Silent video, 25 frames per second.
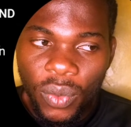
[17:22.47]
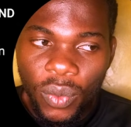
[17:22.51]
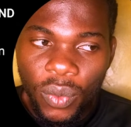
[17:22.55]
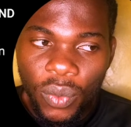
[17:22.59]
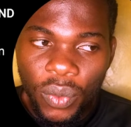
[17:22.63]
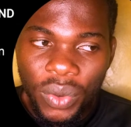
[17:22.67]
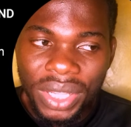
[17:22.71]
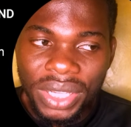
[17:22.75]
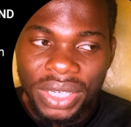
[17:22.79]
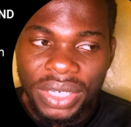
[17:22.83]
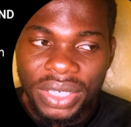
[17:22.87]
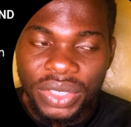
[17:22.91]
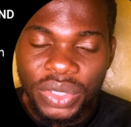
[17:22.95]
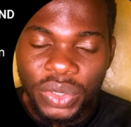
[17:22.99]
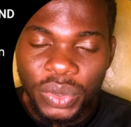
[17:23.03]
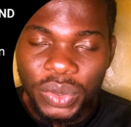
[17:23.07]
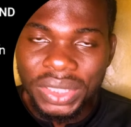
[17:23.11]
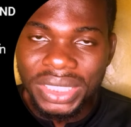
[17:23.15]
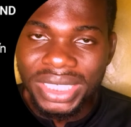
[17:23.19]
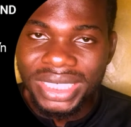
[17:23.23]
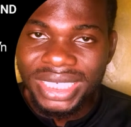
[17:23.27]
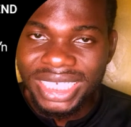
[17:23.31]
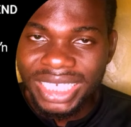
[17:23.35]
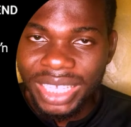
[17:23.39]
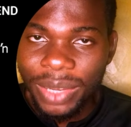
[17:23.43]
we wrote
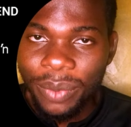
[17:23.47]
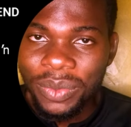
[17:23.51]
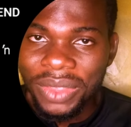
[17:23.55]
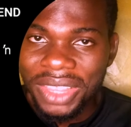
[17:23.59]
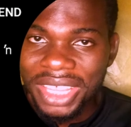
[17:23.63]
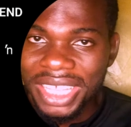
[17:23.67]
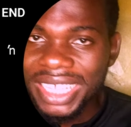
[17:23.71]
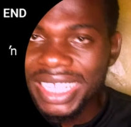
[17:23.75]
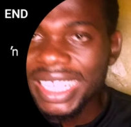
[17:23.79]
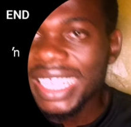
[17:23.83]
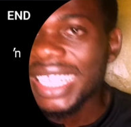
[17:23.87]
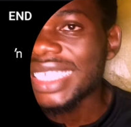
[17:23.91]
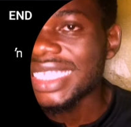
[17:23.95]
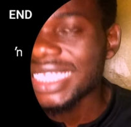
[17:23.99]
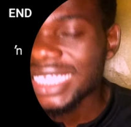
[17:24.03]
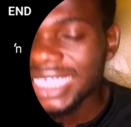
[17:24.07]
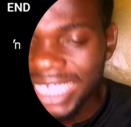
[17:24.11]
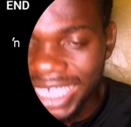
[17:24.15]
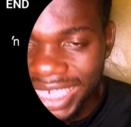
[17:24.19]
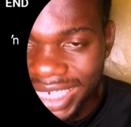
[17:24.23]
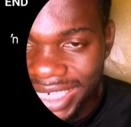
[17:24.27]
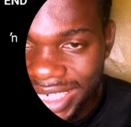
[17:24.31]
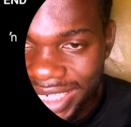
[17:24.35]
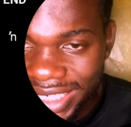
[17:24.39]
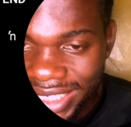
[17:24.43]
something
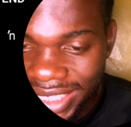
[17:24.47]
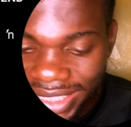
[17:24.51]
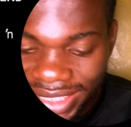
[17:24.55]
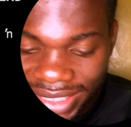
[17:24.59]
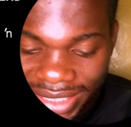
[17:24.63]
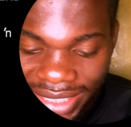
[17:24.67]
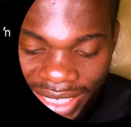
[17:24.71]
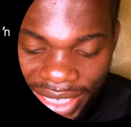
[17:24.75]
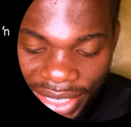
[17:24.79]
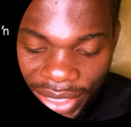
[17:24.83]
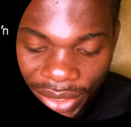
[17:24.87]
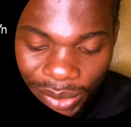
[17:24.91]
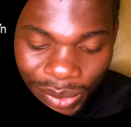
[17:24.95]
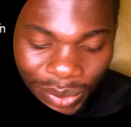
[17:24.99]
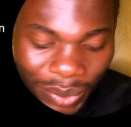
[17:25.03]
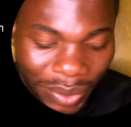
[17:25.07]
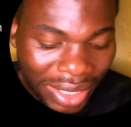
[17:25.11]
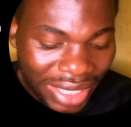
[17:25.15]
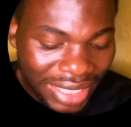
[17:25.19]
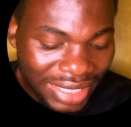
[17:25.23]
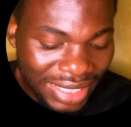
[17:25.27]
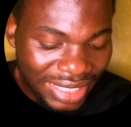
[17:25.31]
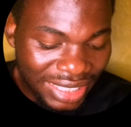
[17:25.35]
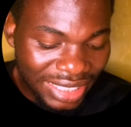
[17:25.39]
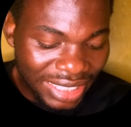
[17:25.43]
inside it. So
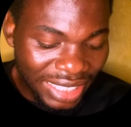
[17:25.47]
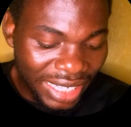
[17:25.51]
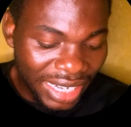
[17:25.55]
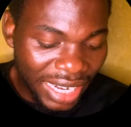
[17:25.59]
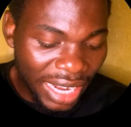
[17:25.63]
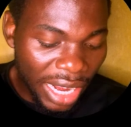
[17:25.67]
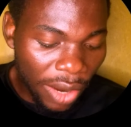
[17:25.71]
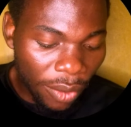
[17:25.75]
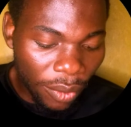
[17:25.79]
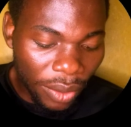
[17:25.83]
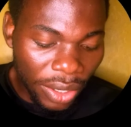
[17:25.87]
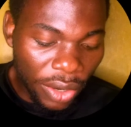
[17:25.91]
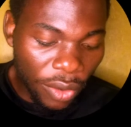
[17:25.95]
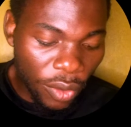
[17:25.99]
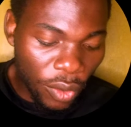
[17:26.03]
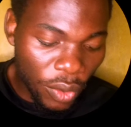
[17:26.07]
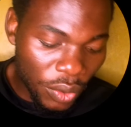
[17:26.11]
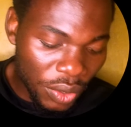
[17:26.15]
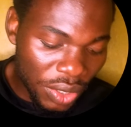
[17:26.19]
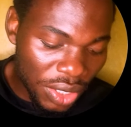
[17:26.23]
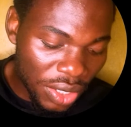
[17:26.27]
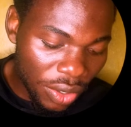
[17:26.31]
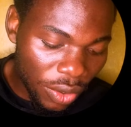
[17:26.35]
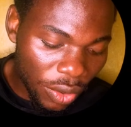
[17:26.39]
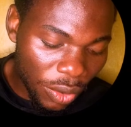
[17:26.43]
let's check our
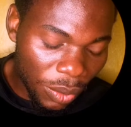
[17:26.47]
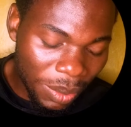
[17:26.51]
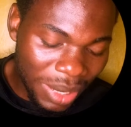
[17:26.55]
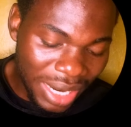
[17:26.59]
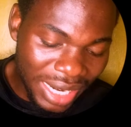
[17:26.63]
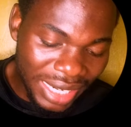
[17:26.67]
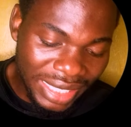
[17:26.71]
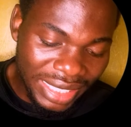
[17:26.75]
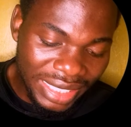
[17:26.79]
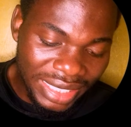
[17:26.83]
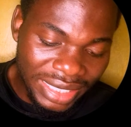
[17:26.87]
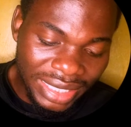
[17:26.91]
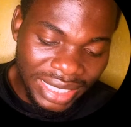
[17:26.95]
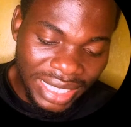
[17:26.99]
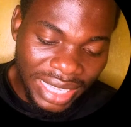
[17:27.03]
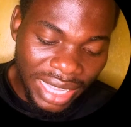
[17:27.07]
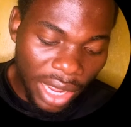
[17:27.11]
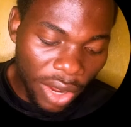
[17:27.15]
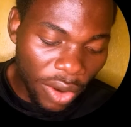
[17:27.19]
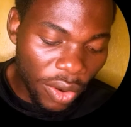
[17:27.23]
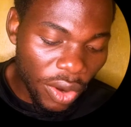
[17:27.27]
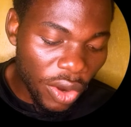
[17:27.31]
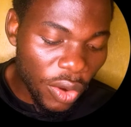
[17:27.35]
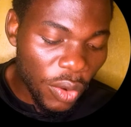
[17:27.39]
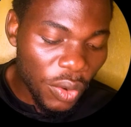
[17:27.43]
code command,
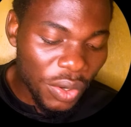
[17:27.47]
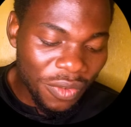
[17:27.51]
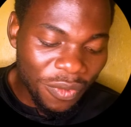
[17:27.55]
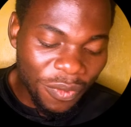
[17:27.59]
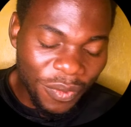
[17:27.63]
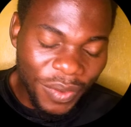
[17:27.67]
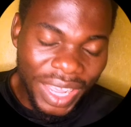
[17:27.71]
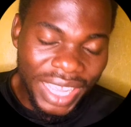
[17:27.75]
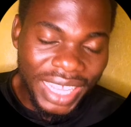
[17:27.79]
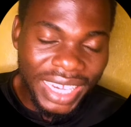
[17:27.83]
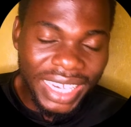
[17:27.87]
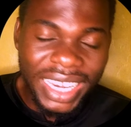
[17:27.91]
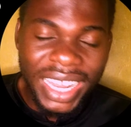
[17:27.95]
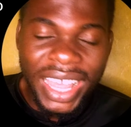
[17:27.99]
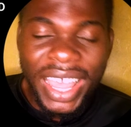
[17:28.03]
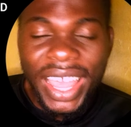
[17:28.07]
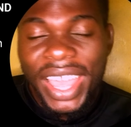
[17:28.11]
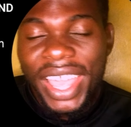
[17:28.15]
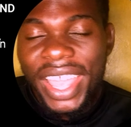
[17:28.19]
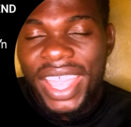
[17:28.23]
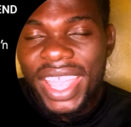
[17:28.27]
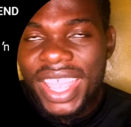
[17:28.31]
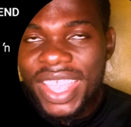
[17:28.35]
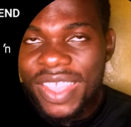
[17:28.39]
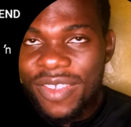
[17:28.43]
our code file,
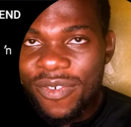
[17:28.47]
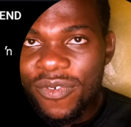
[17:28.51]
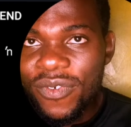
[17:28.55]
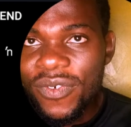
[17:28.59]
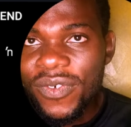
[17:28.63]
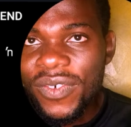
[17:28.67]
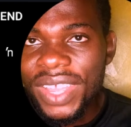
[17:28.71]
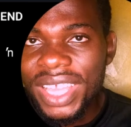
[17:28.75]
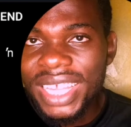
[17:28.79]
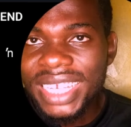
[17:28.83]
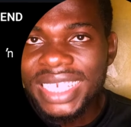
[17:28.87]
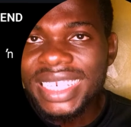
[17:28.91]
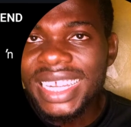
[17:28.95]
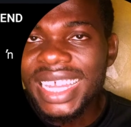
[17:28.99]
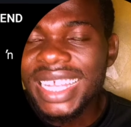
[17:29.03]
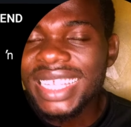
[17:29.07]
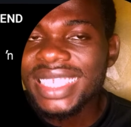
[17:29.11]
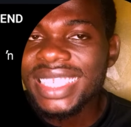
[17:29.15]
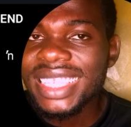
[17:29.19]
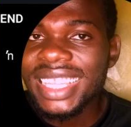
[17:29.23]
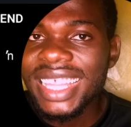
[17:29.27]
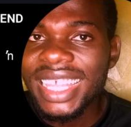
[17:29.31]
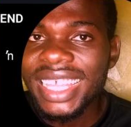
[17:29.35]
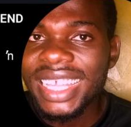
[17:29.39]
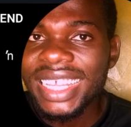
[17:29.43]
if it has
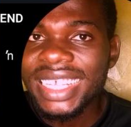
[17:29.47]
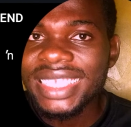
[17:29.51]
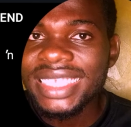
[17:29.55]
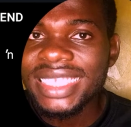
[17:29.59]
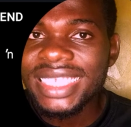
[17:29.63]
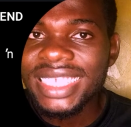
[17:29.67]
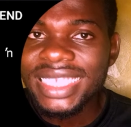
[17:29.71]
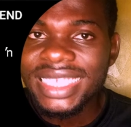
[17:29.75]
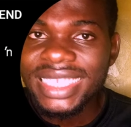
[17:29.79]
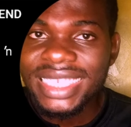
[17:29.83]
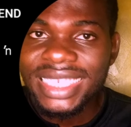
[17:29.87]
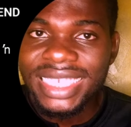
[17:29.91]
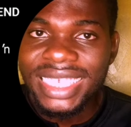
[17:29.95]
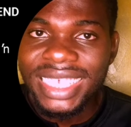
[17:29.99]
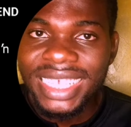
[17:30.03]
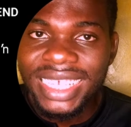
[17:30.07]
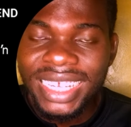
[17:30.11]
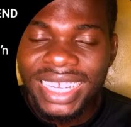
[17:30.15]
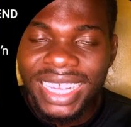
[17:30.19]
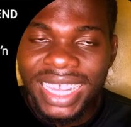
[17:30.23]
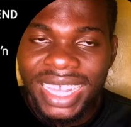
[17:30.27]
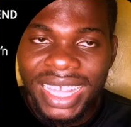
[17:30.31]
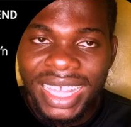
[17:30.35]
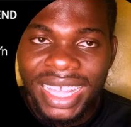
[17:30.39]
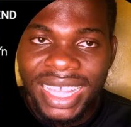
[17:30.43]
the existing
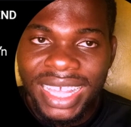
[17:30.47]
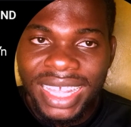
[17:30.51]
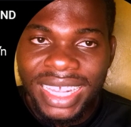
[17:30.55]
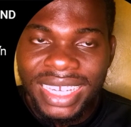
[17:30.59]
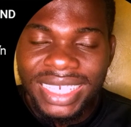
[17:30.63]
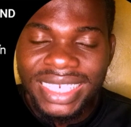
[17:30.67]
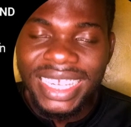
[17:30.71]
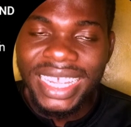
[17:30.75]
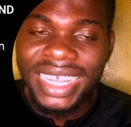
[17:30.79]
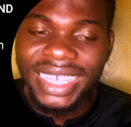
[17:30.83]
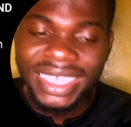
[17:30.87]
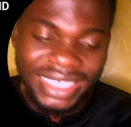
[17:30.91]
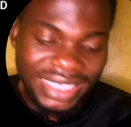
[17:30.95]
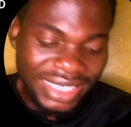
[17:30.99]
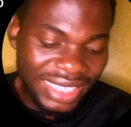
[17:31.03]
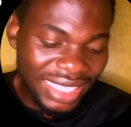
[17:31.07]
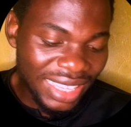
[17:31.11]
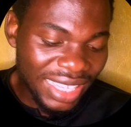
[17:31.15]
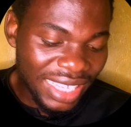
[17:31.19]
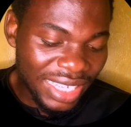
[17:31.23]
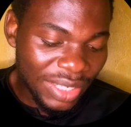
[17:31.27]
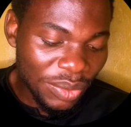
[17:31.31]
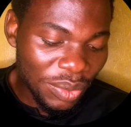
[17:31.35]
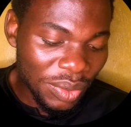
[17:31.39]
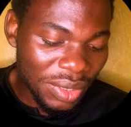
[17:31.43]
text
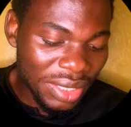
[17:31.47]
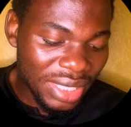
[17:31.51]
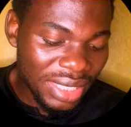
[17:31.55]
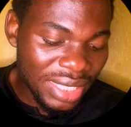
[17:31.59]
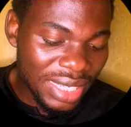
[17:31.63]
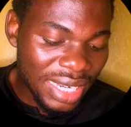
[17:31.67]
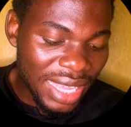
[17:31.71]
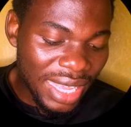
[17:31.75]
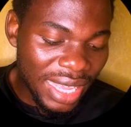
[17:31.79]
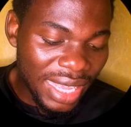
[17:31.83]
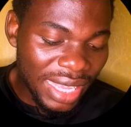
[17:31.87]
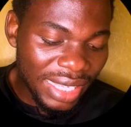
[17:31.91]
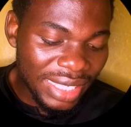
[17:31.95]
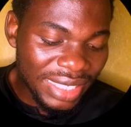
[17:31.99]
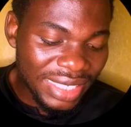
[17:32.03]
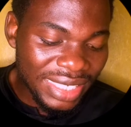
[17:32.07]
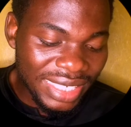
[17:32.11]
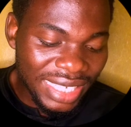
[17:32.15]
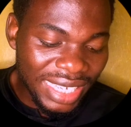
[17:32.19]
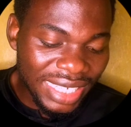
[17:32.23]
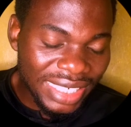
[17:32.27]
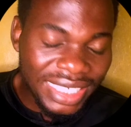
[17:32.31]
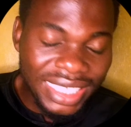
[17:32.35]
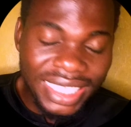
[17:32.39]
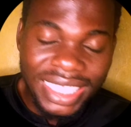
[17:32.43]
that we
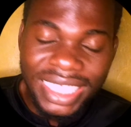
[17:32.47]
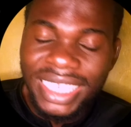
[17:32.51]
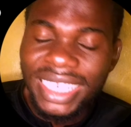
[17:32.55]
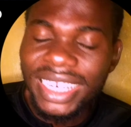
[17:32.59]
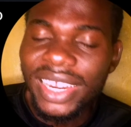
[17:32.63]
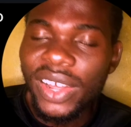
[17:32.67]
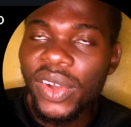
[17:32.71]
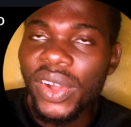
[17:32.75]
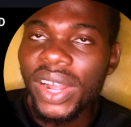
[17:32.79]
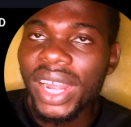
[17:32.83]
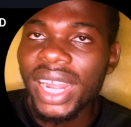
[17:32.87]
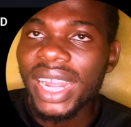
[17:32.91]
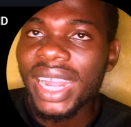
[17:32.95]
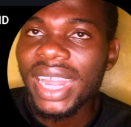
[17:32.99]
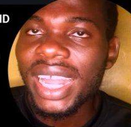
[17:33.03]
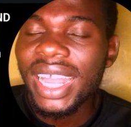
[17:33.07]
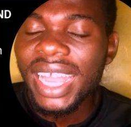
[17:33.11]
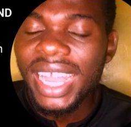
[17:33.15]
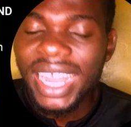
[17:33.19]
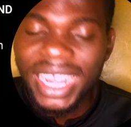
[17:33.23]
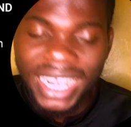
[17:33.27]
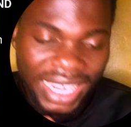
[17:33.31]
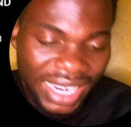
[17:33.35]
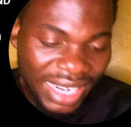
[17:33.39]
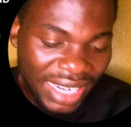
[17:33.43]
inserted in our
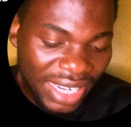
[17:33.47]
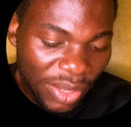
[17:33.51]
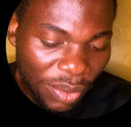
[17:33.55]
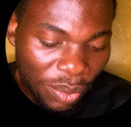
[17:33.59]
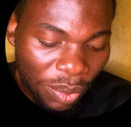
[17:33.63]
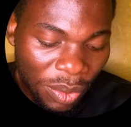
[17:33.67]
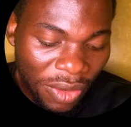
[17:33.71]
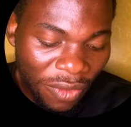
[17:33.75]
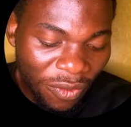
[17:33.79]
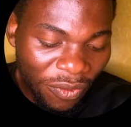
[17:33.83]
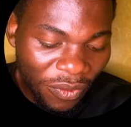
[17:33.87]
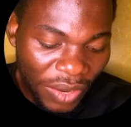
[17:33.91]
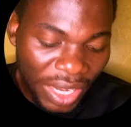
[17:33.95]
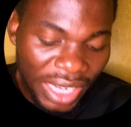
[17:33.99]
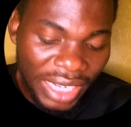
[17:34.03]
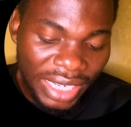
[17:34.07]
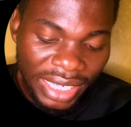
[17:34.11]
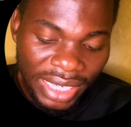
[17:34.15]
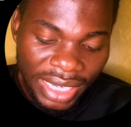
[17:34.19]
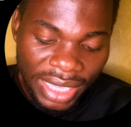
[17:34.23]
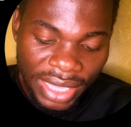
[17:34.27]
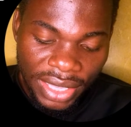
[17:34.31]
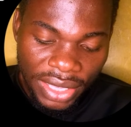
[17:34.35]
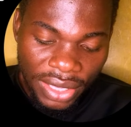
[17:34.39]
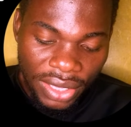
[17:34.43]
academy file.
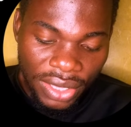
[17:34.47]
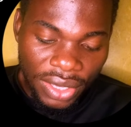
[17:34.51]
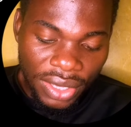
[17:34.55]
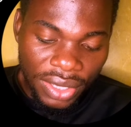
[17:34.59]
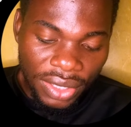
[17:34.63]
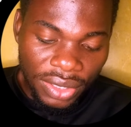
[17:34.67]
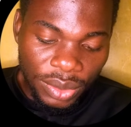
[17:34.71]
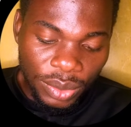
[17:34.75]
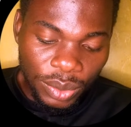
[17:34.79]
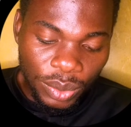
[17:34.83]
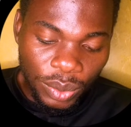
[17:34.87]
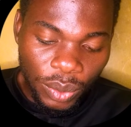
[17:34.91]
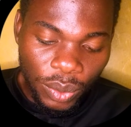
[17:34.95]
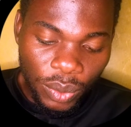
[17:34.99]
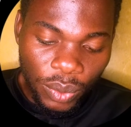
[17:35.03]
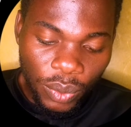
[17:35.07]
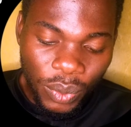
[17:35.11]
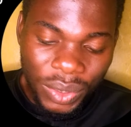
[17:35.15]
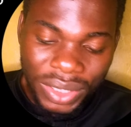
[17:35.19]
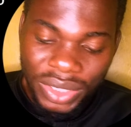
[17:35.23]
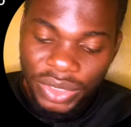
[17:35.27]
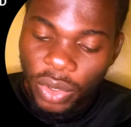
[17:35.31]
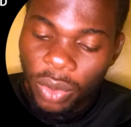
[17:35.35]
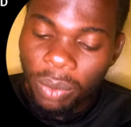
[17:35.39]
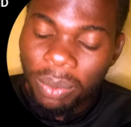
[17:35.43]
So
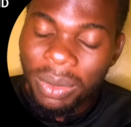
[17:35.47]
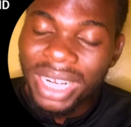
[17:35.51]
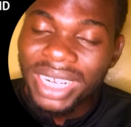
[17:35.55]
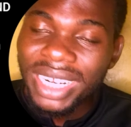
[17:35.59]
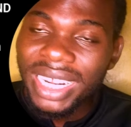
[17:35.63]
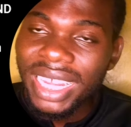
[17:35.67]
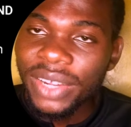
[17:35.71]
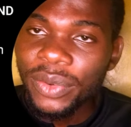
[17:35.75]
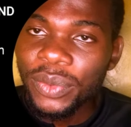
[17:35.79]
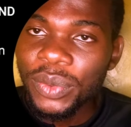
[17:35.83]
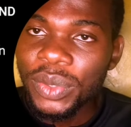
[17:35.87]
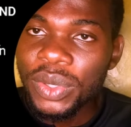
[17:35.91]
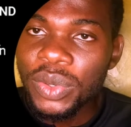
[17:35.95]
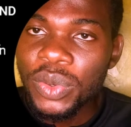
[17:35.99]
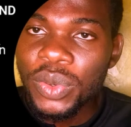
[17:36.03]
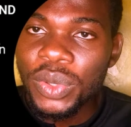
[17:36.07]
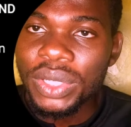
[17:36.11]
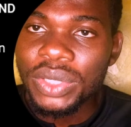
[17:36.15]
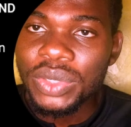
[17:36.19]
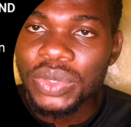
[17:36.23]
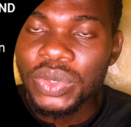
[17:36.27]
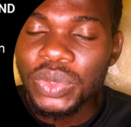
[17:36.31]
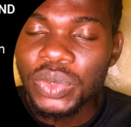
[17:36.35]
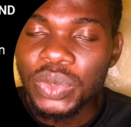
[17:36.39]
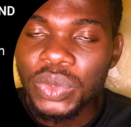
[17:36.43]
which command are we
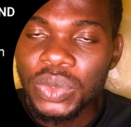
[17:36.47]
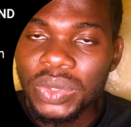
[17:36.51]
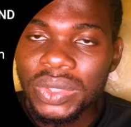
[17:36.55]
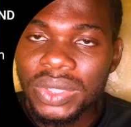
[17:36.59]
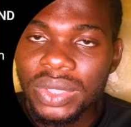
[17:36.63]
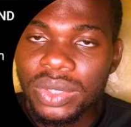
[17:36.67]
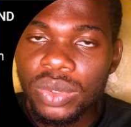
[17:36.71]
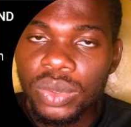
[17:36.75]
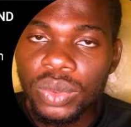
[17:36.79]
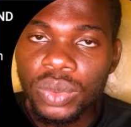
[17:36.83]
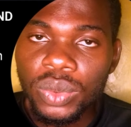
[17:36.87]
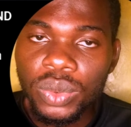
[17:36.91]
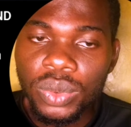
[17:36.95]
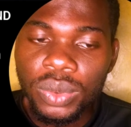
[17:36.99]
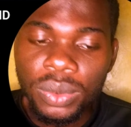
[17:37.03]
going to use to